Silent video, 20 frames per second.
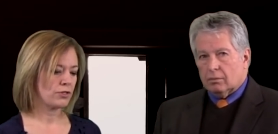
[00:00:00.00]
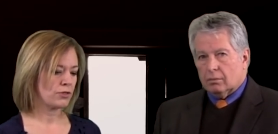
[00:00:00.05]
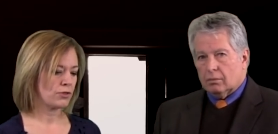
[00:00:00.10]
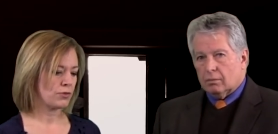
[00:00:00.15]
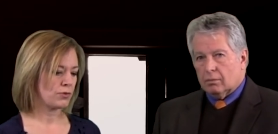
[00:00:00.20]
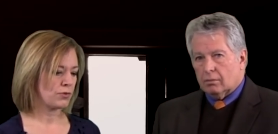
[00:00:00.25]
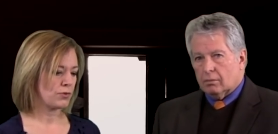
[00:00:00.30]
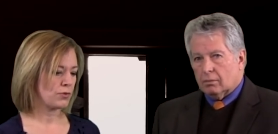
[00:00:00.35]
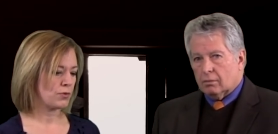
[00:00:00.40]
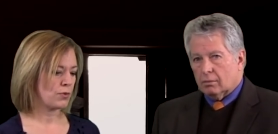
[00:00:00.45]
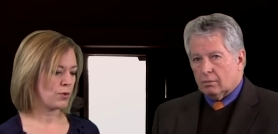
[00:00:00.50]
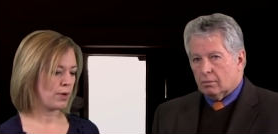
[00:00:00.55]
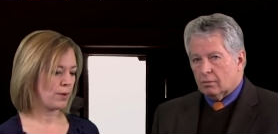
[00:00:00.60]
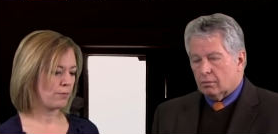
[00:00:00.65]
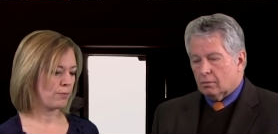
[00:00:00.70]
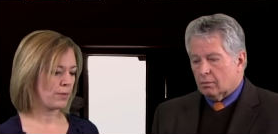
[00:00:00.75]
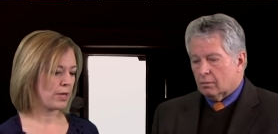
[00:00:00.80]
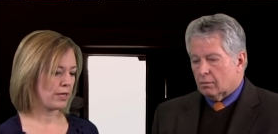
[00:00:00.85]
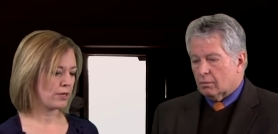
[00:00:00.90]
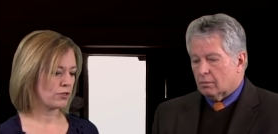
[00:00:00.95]
Speaker 1: to
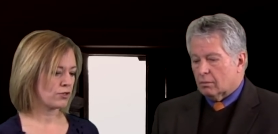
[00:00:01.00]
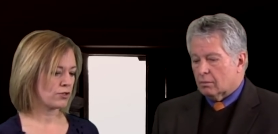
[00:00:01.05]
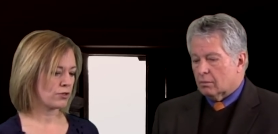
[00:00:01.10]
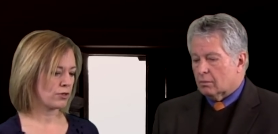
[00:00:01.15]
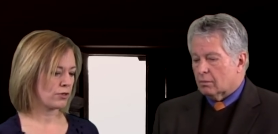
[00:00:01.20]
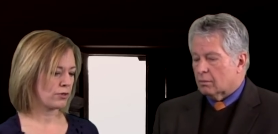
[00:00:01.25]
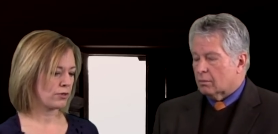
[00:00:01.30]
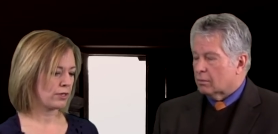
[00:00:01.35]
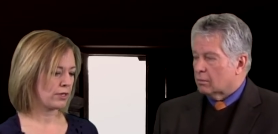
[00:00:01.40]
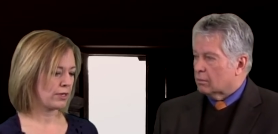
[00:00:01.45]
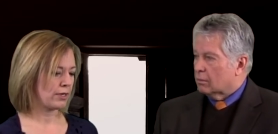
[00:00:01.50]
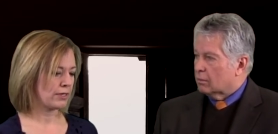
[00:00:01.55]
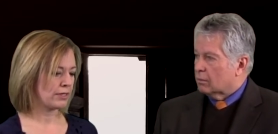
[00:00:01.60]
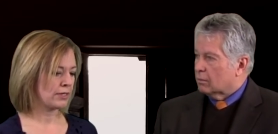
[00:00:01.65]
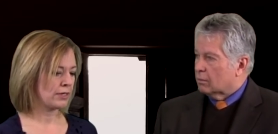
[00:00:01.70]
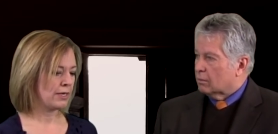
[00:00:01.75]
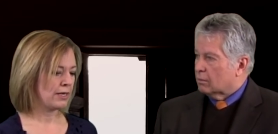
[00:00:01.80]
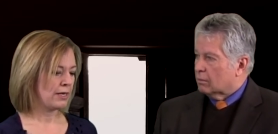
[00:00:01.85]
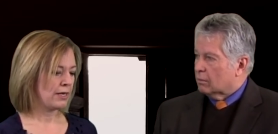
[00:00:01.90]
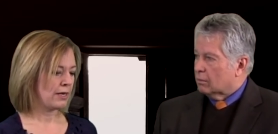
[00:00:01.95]
make sure
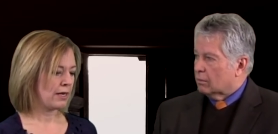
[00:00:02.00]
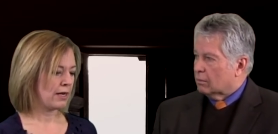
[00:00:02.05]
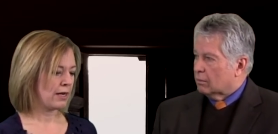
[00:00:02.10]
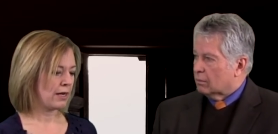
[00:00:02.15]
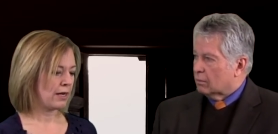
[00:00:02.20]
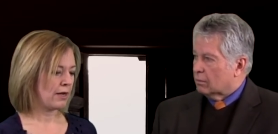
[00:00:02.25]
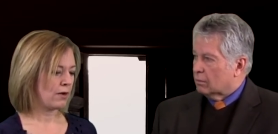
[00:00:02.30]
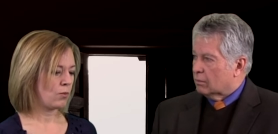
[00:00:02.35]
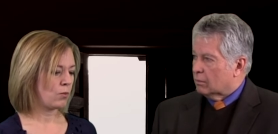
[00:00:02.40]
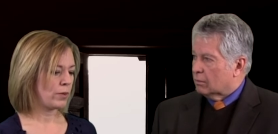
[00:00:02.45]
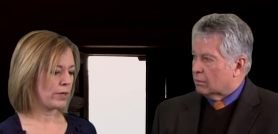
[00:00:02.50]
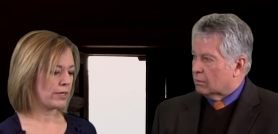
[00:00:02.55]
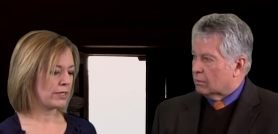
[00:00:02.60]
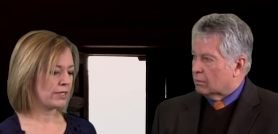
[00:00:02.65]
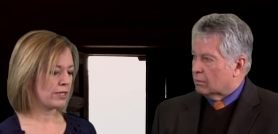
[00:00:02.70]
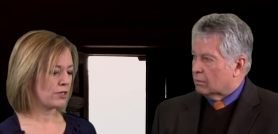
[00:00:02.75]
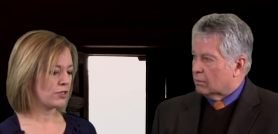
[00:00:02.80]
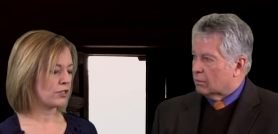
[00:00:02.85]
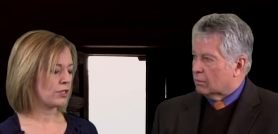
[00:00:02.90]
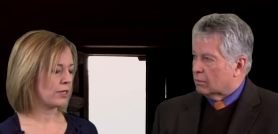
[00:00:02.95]
that we
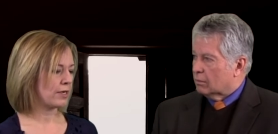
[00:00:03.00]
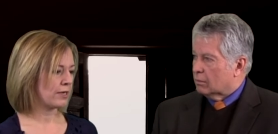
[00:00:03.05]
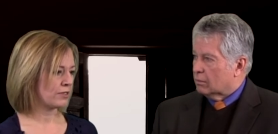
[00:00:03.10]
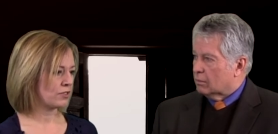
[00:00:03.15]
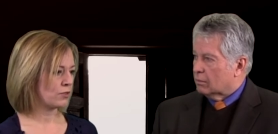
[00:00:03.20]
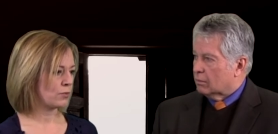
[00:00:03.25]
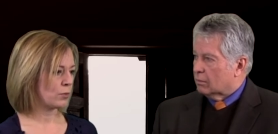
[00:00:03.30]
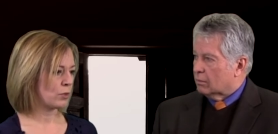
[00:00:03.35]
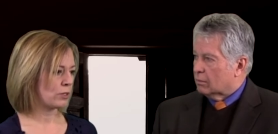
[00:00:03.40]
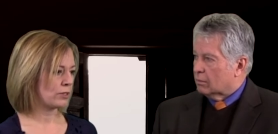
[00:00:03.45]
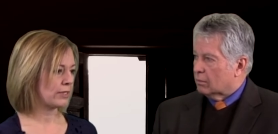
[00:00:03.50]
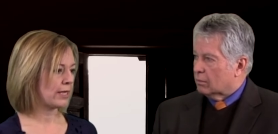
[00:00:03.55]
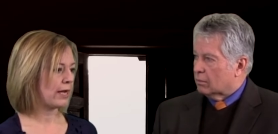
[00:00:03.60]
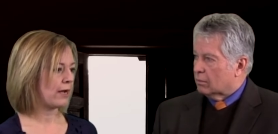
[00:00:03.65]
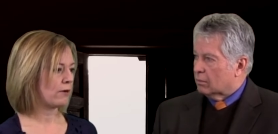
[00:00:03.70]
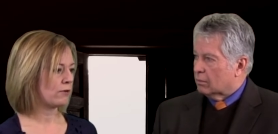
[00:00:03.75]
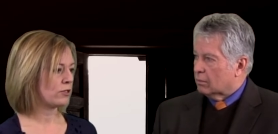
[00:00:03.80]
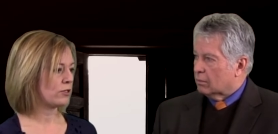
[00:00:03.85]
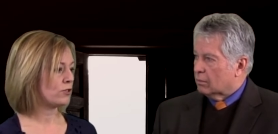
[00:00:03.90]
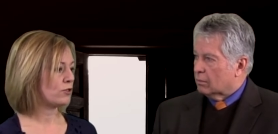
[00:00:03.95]
teach the customers
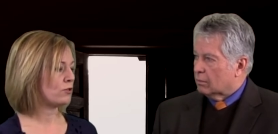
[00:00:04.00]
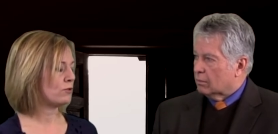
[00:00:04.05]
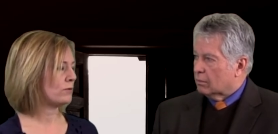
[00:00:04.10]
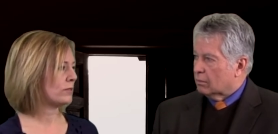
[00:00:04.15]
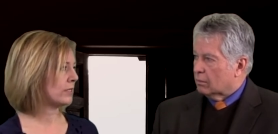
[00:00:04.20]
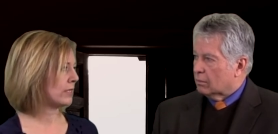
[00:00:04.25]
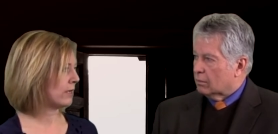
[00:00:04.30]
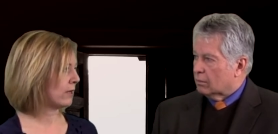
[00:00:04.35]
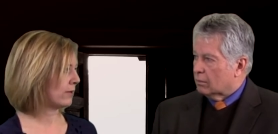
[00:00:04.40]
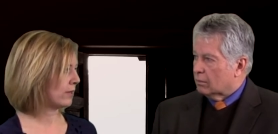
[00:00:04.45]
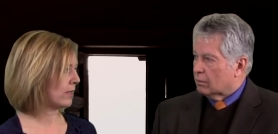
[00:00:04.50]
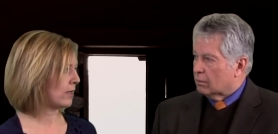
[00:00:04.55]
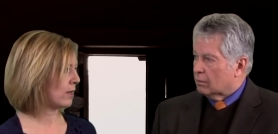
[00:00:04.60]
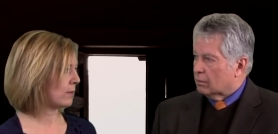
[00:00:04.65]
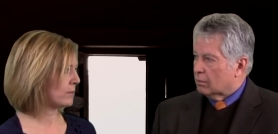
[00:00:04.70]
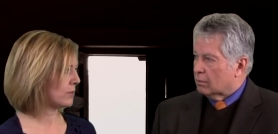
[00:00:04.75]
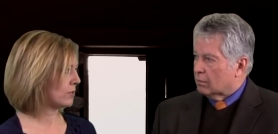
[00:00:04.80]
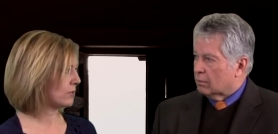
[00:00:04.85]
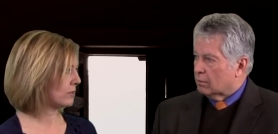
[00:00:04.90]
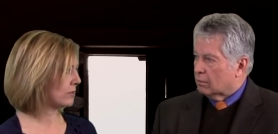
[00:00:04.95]
how to choose the healthy
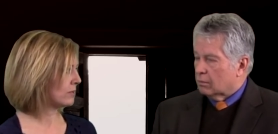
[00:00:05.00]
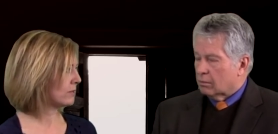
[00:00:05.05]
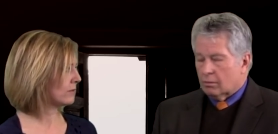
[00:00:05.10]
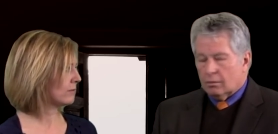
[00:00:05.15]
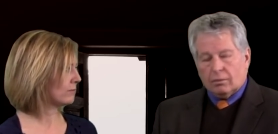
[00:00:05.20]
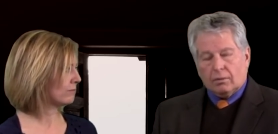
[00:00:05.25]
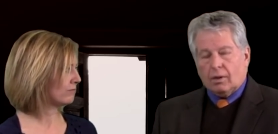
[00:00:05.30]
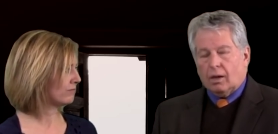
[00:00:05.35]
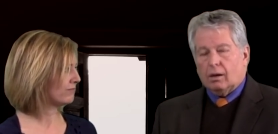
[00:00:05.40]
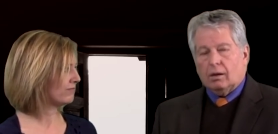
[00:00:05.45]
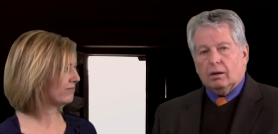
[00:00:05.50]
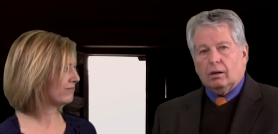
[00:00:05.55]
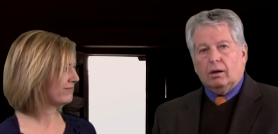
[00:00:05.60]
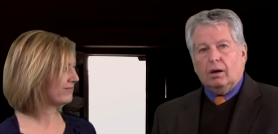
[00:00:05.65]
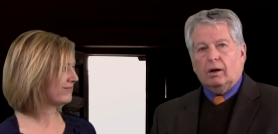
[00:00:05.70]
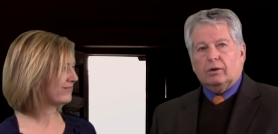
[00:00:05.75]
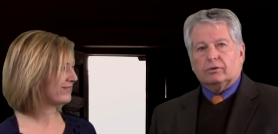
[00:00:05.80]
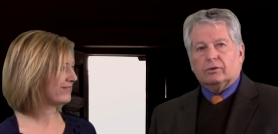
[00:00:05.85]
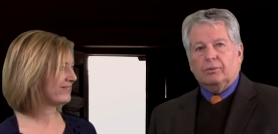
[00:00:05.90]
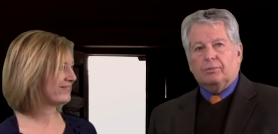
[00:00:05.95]
options.
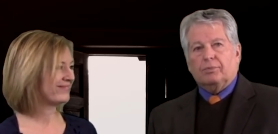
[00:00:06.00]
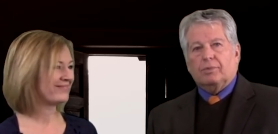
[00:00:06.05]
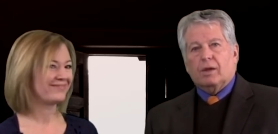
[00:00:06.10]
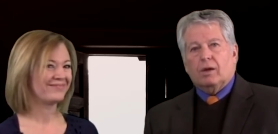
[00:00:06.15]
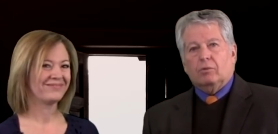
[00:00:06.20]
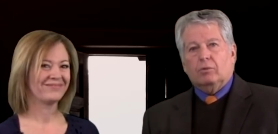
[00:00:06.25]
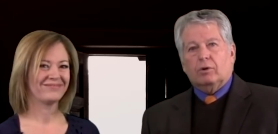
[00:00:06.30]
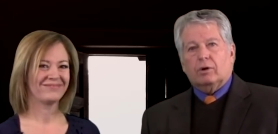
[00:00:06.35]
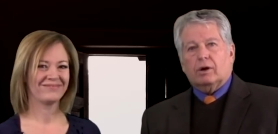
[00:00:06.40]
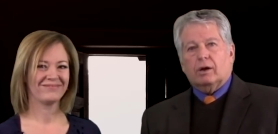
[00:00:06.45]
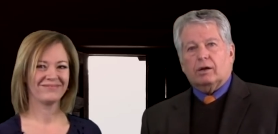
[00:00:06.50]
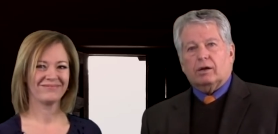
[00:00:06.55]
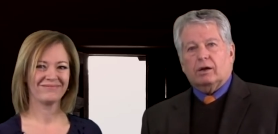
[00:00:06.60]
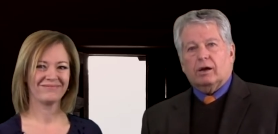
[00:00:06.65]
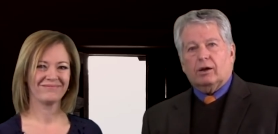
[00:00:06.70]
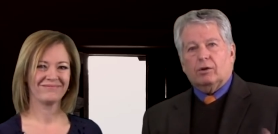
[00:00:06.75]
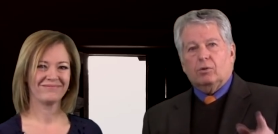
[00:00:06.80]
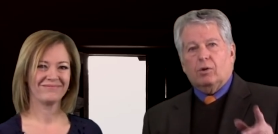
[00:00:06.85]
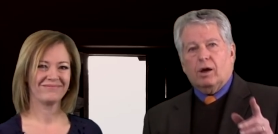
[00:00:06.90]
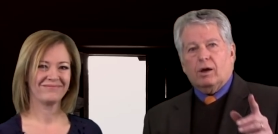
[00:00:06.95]
Speaker 2: Awesome. We're going to
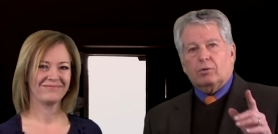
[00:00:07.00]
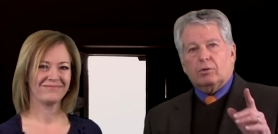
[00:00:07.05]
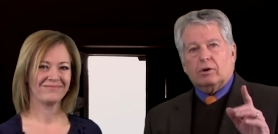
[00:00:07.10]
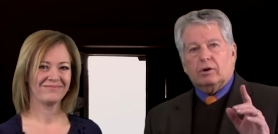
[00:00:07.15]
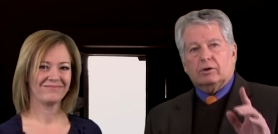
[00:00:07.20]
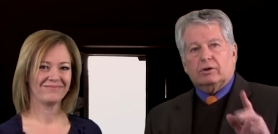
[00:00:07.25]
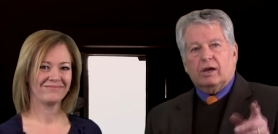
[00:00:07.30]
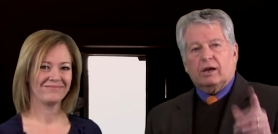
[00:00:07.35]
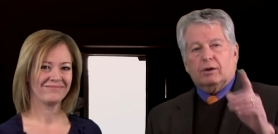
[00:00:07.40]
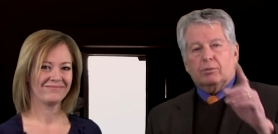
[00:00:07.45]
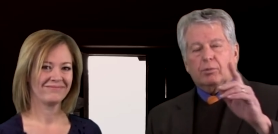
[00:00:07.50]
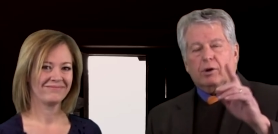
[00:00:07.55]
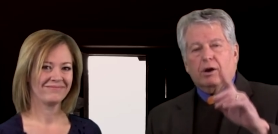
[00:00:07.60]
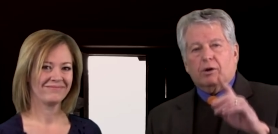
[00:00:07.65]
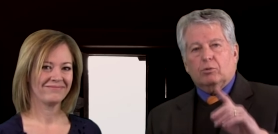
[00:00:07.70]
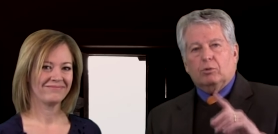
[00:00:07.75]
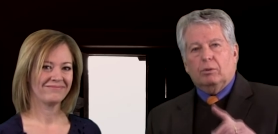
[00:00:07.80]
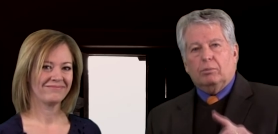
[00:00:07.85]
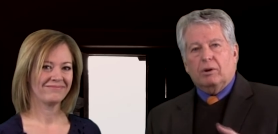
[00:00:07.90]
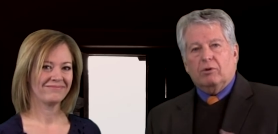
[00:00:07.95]
cut away. We're going to take a
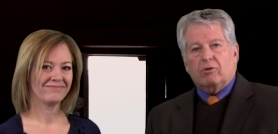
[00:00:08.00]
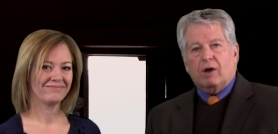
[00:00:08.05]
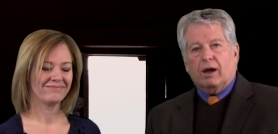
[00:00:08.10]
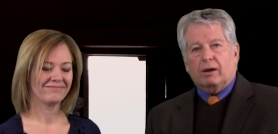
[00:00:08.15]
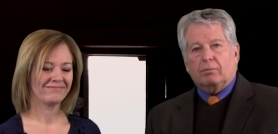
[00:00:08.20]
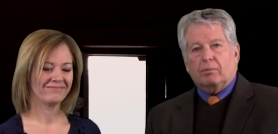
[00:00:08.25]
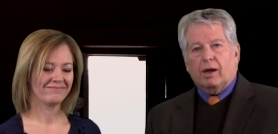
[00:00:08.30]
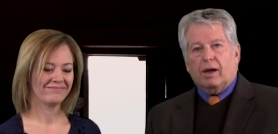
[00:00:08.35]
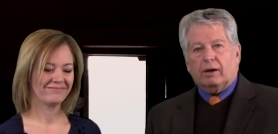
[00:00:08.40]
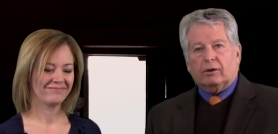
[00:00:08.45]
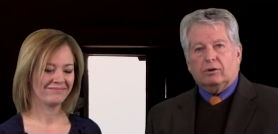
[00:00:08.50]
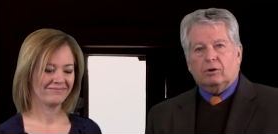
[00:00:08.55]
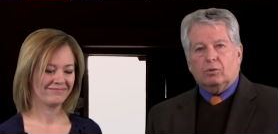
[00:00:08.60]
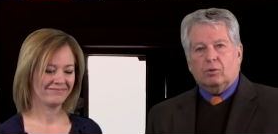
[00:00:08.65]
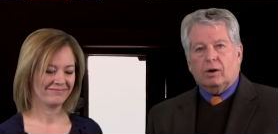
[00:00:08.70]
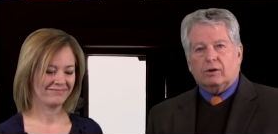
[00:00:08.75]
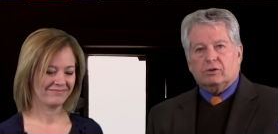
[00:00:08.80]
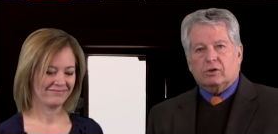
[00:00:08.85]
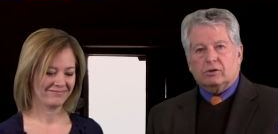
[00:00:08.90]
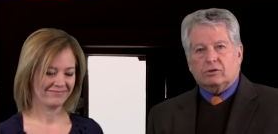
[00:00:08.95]
break. We'll be right back. You're
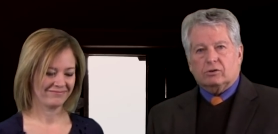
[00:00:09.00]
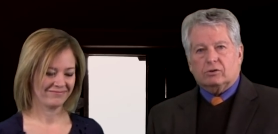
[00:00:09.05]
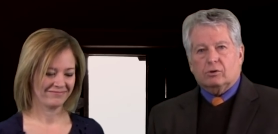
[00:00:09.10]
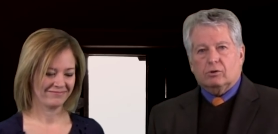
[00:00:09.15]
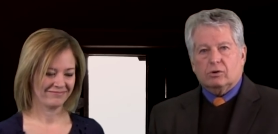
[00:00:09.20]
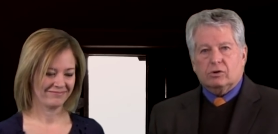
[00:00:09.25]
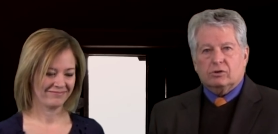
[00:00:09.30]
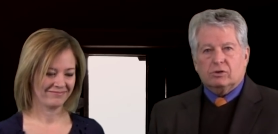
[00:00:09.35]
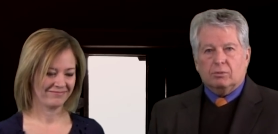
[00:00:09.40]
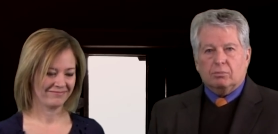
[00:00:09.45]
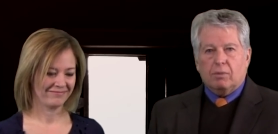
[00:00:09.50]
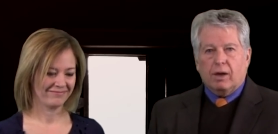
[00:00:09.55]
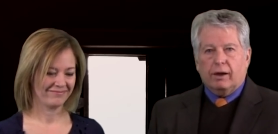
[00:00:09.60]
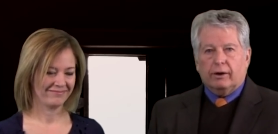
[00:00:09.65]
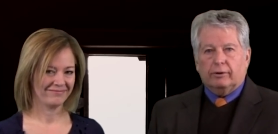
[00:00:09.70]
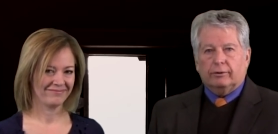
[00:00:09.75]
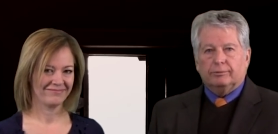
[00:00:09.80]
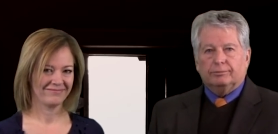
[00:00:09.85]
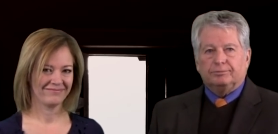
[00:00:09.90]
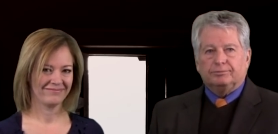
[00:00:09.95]
watching Stories That
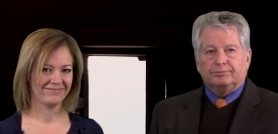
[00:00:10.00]
Matter.